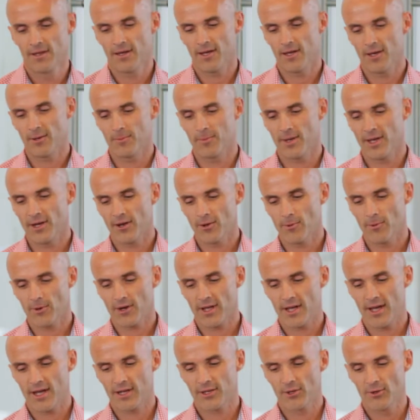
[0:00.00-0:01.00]
Um, and I
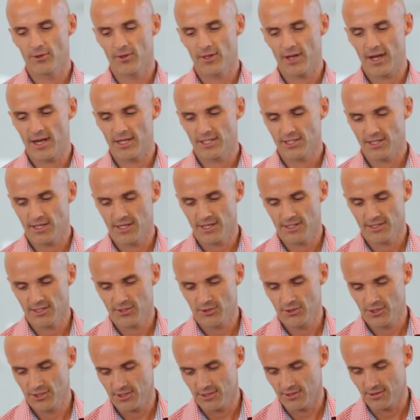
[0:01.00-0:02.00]
want to argue that actually
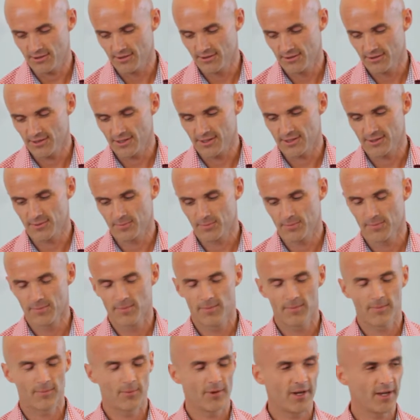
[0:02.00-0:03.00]
execution is
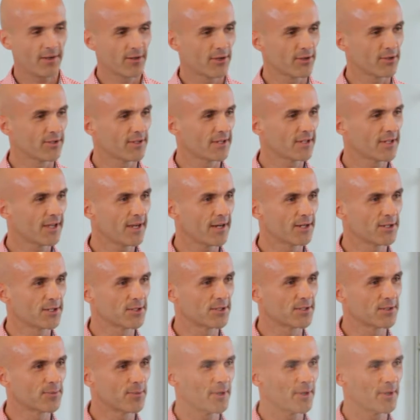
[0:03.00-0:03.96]
where good dictators should